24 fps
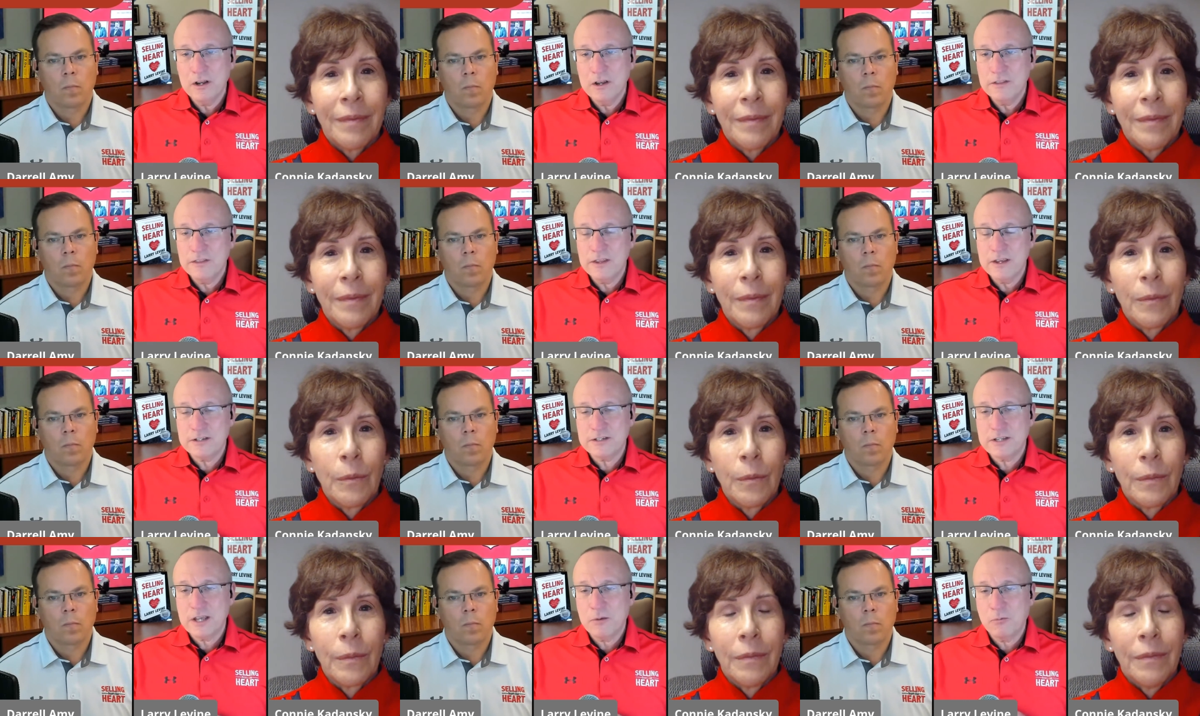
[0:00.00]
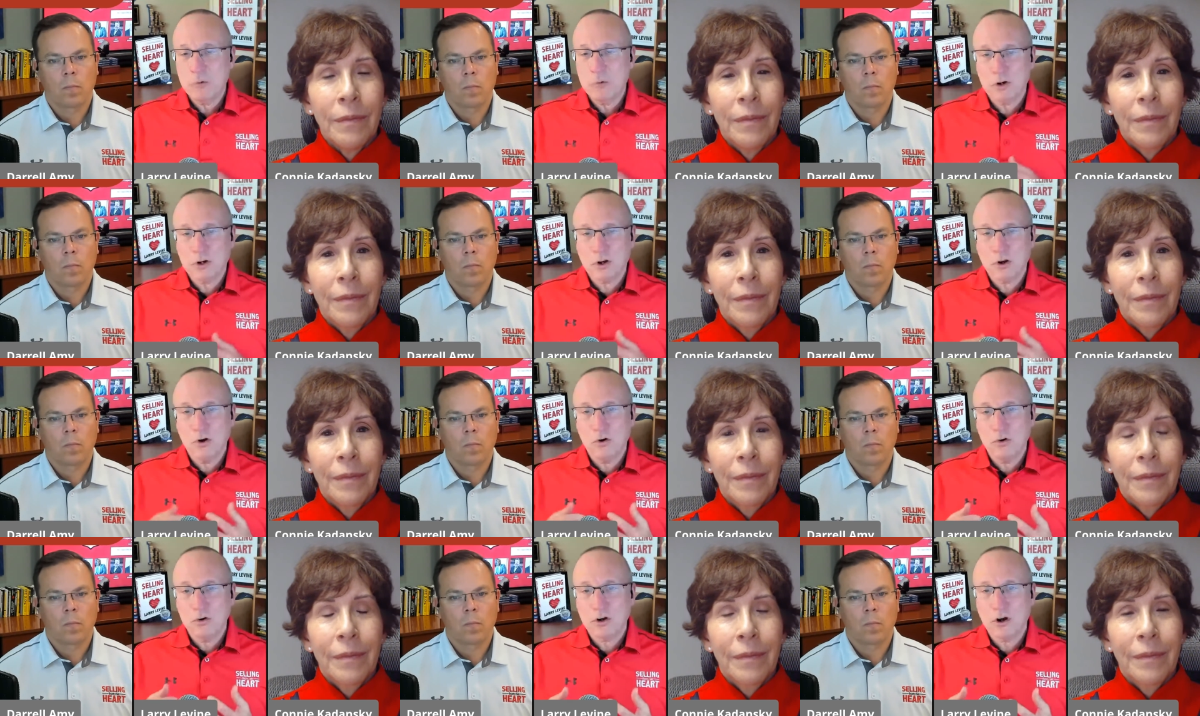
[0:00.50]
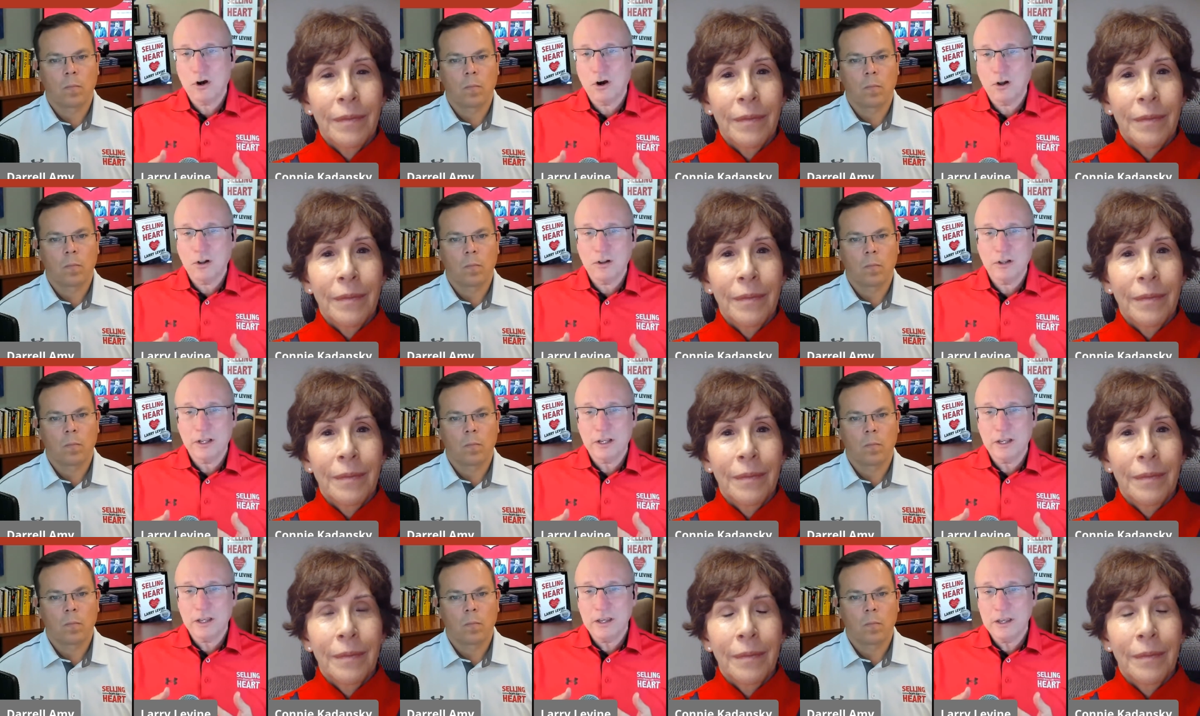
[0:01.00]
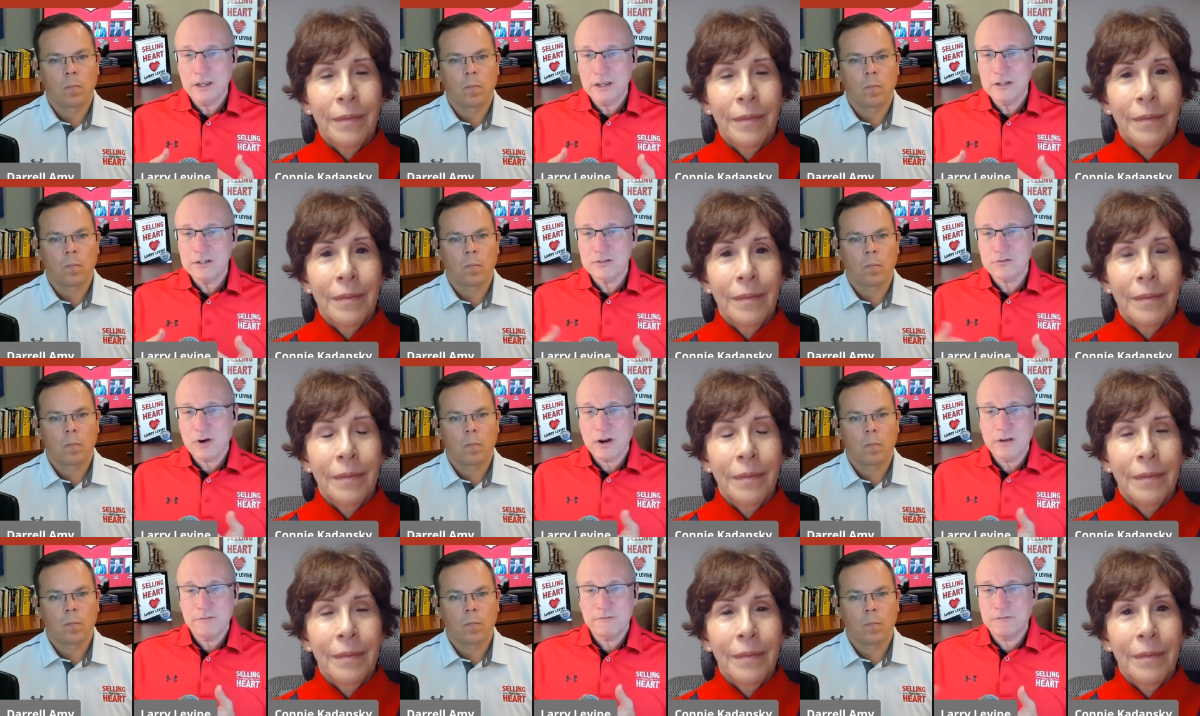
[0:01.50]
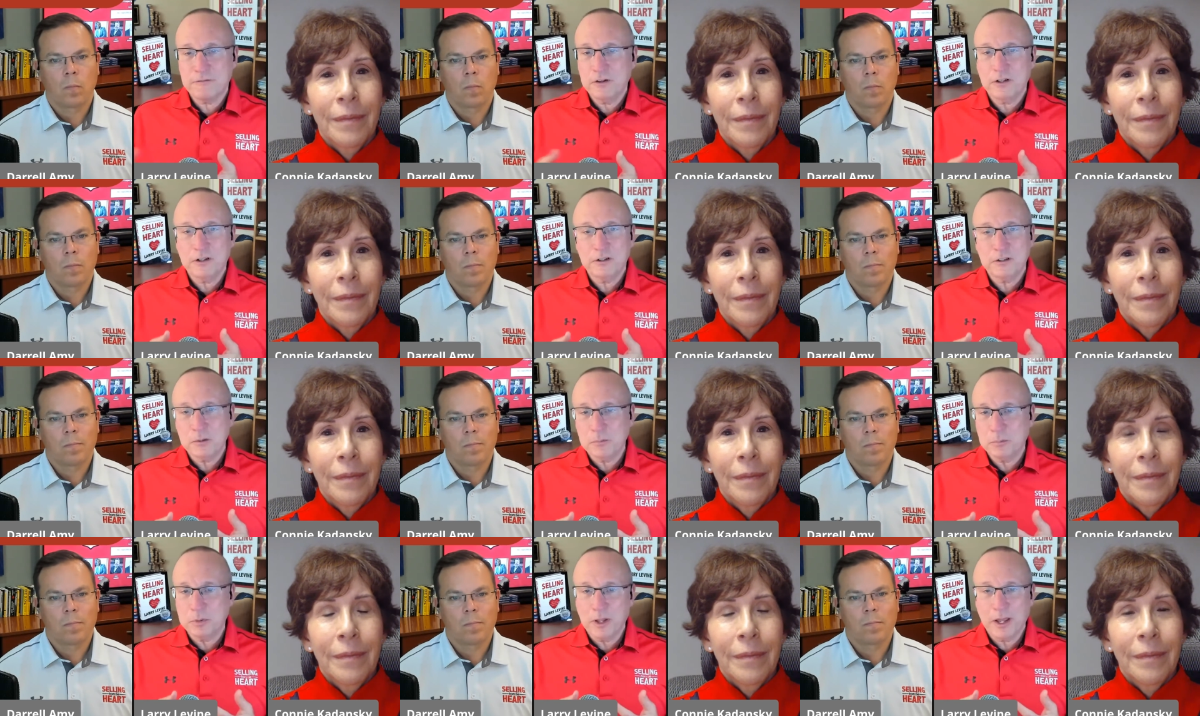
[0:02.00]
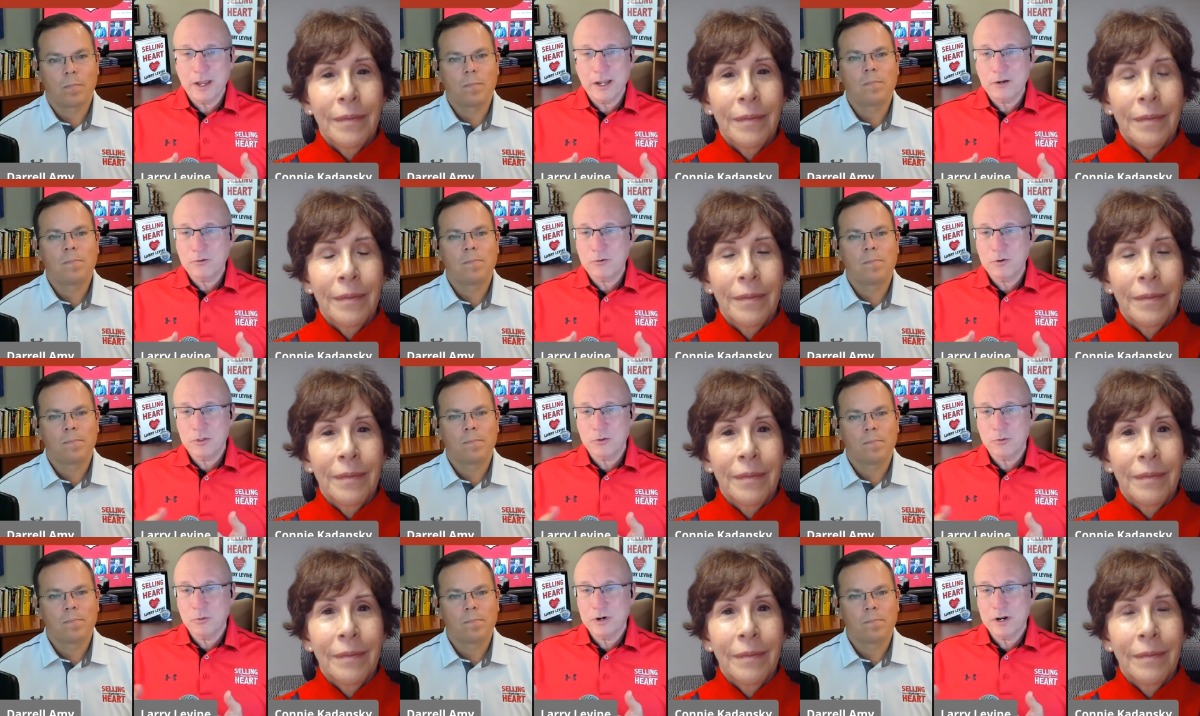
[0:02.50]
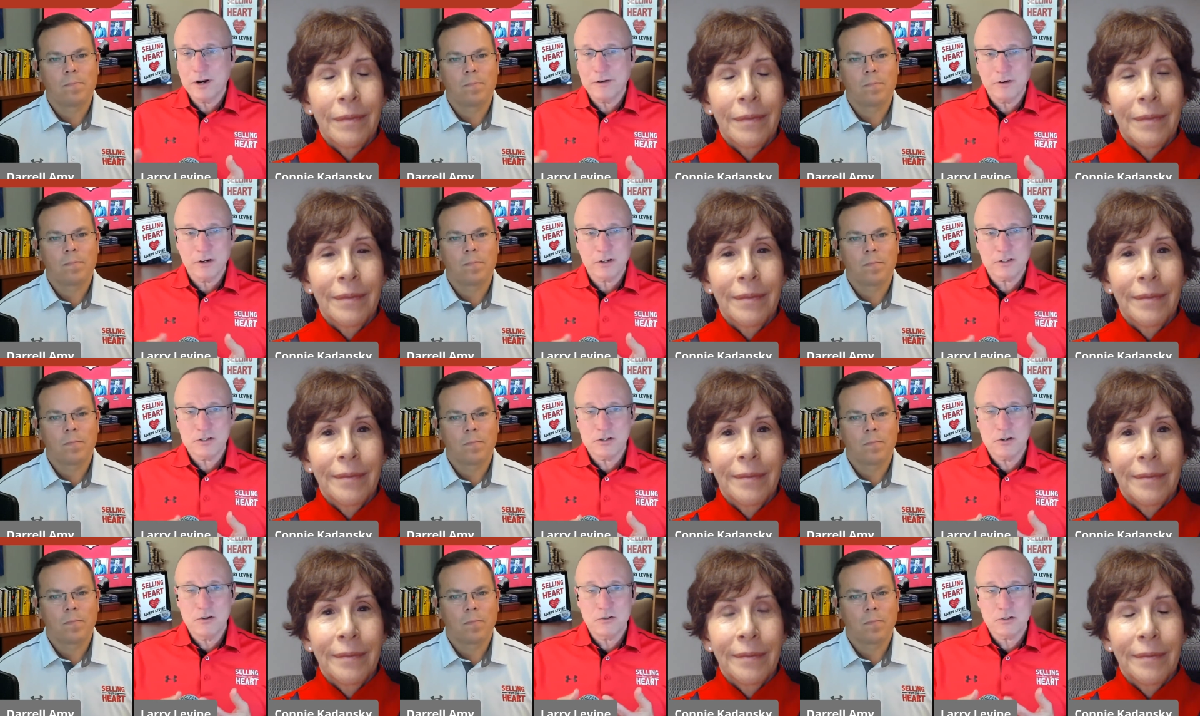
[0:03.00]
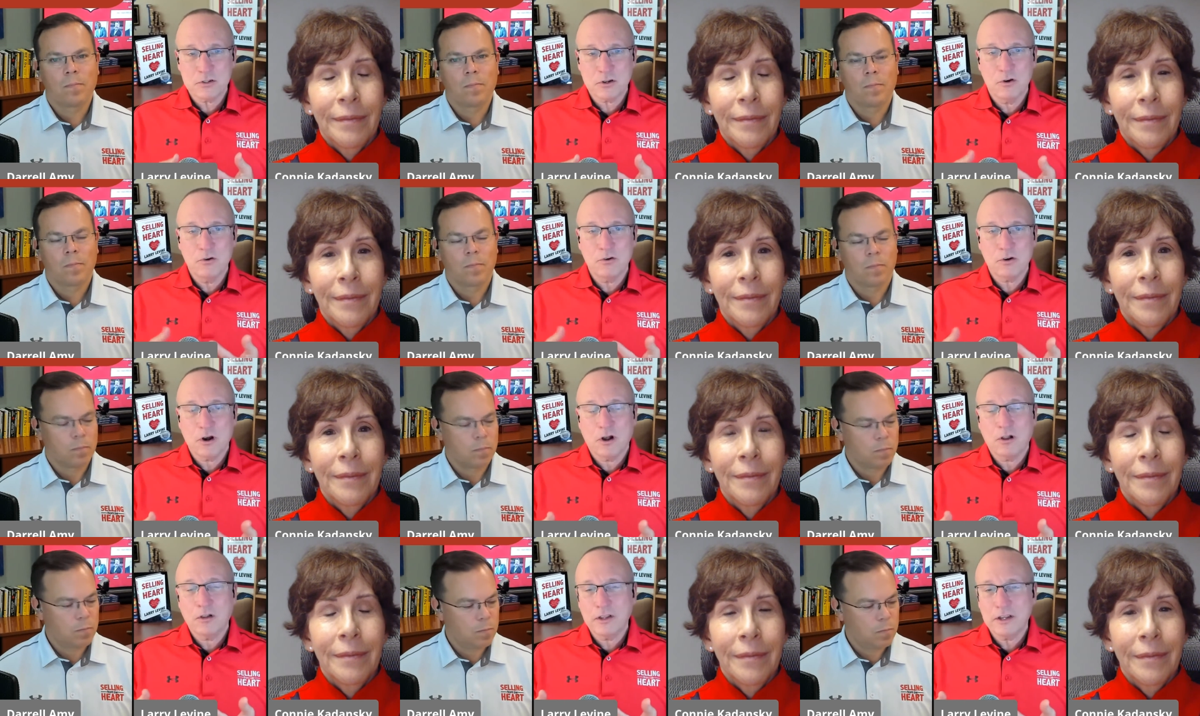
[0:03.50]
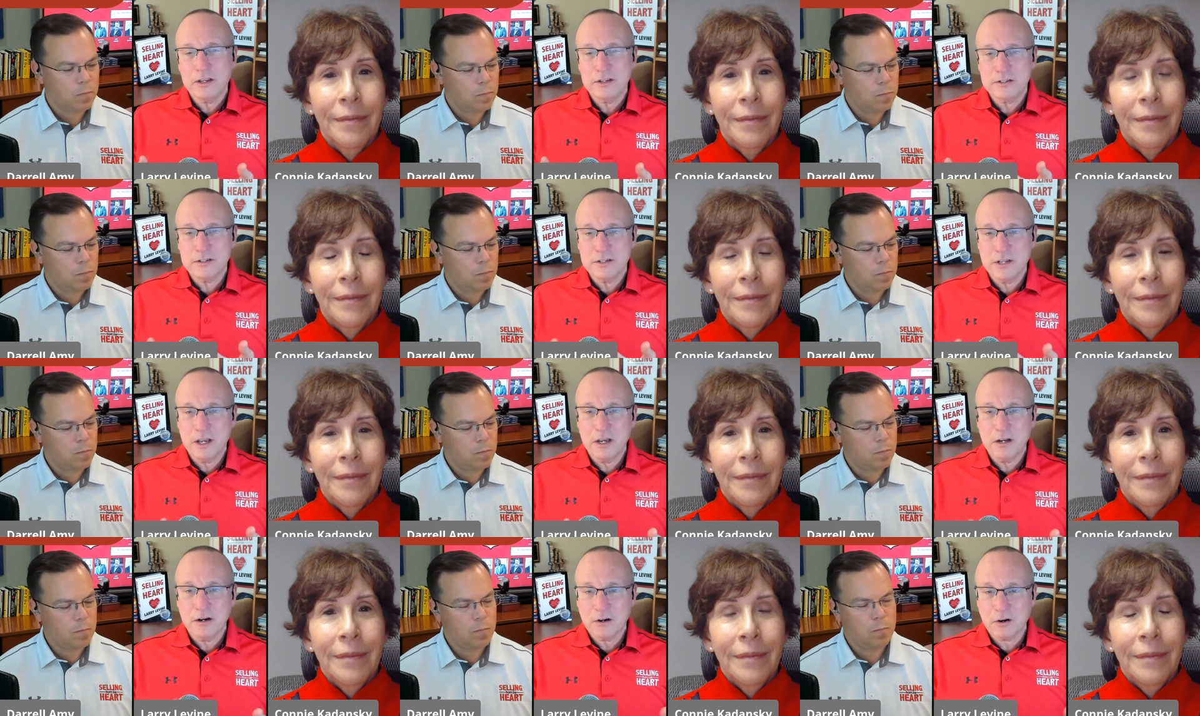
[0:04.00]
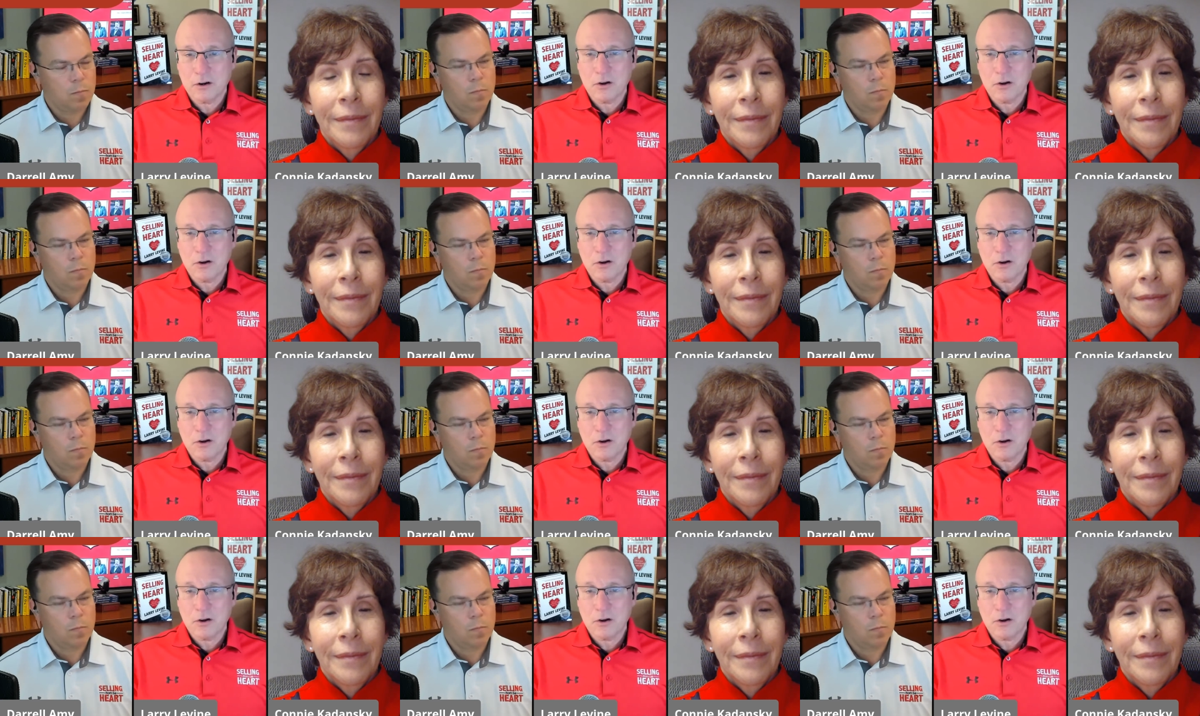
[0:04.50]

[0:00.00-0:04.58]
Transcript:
Speaker 1: they say well cold calling is right fill in the blank with whatever excuse cold calling is dead or